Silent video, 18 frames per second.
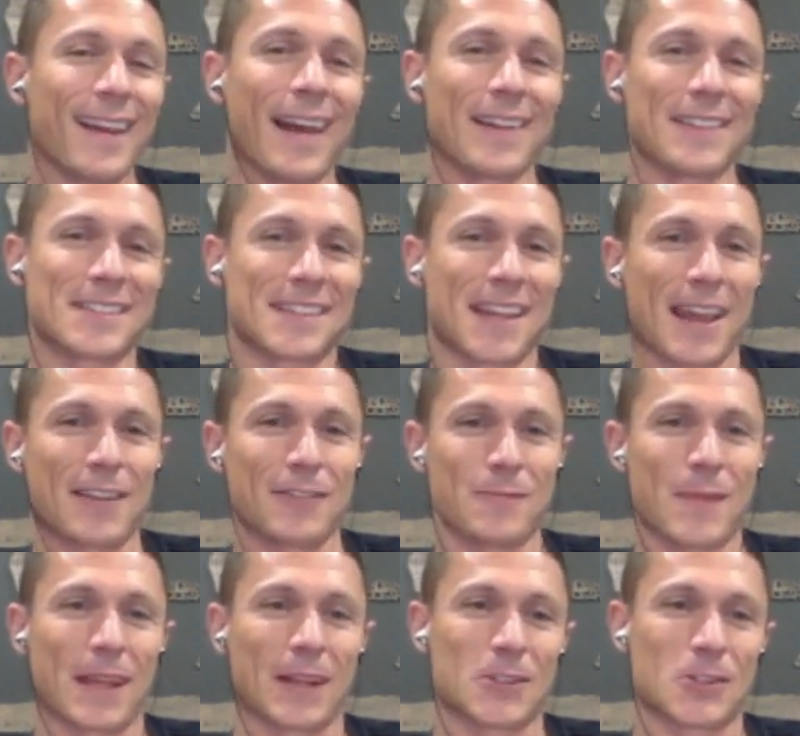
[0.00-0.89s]
outside
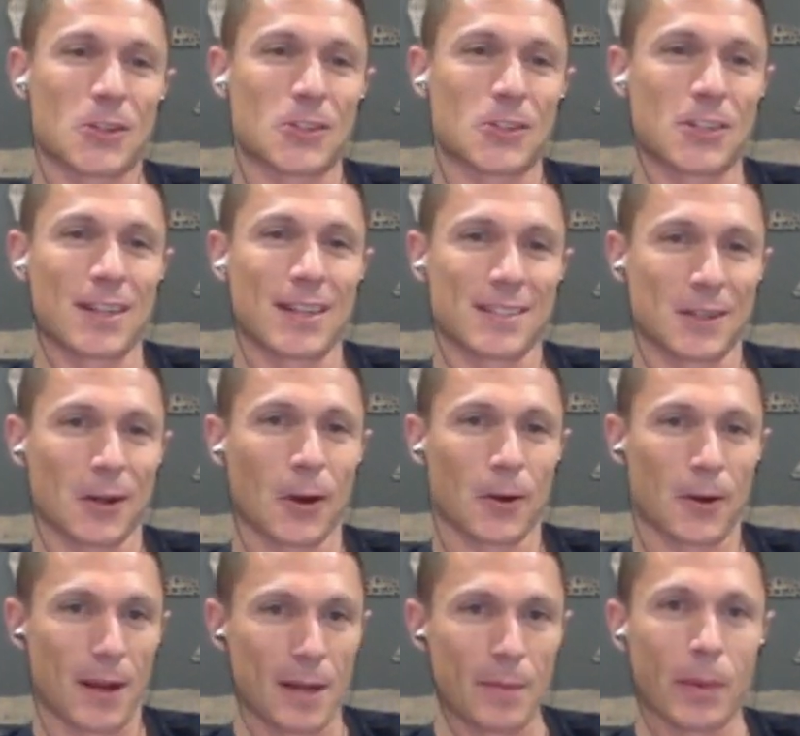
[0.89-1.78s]
of making sure she doesn't
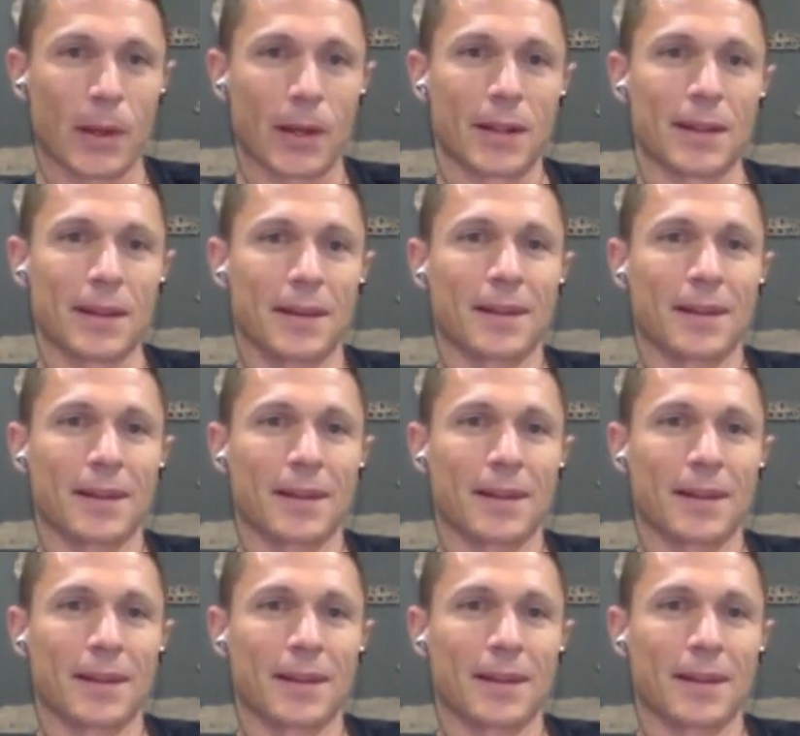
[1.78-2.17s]
hurt anybody.